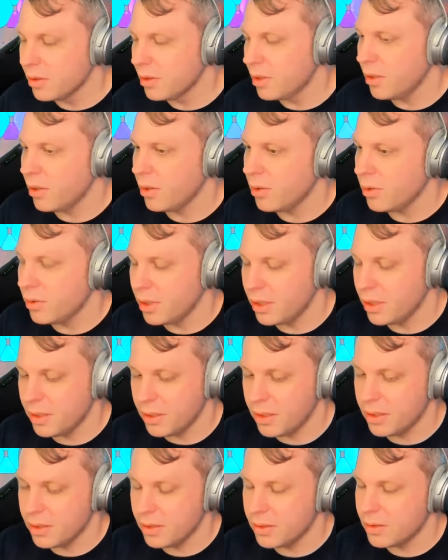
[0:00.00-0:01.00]
and learned it,
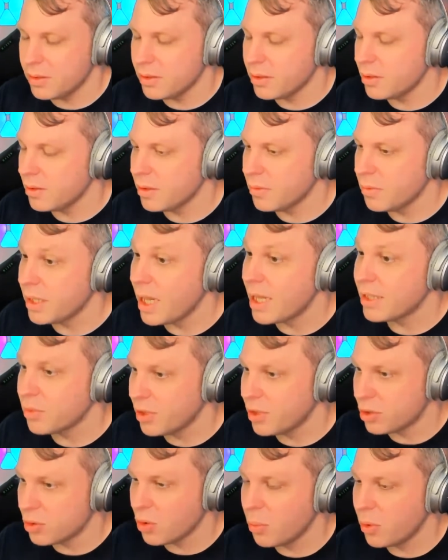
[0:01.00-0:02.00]
and that's
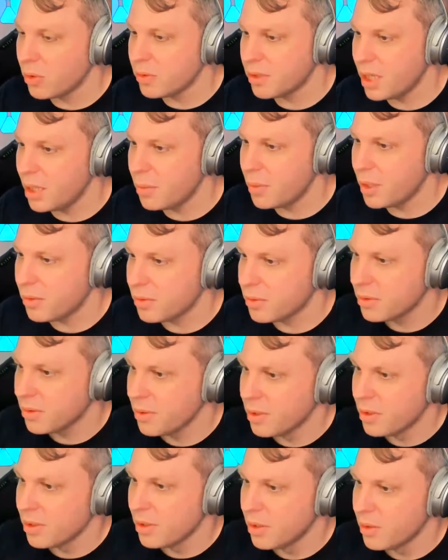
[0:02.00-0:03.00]
when storyboards came out.
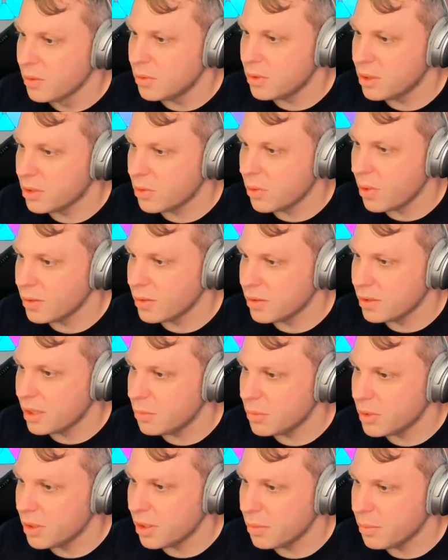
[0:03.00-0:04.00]
It was just around the
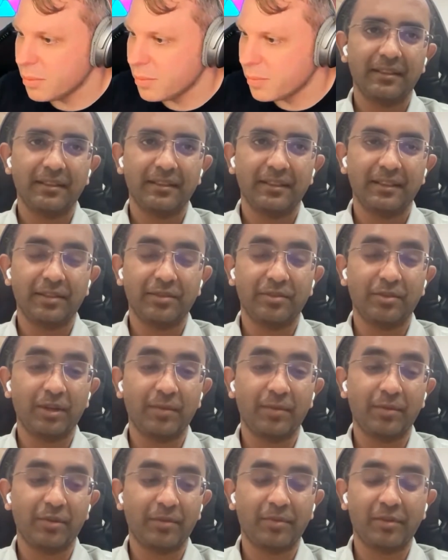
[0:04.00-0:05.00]
same time. Yeah,
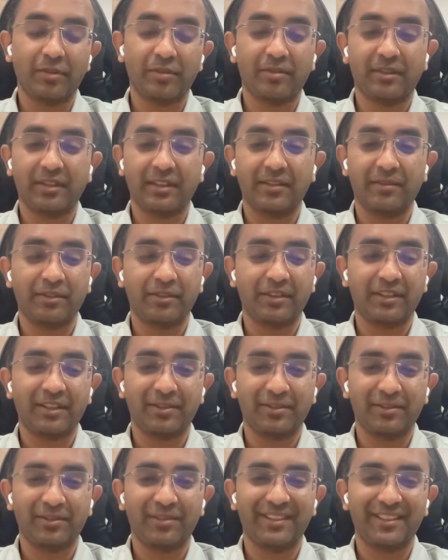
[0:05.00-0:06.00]
storyboard was
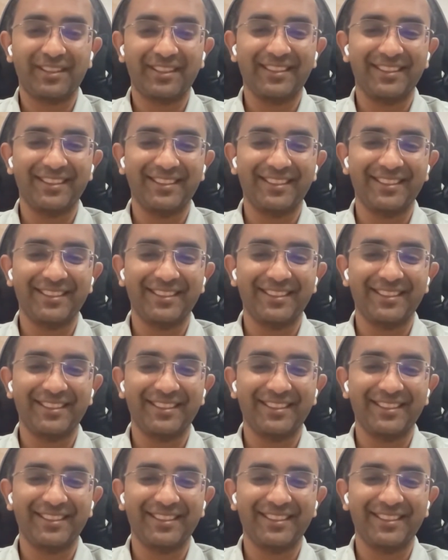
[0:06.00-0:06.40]
nice. Yeah.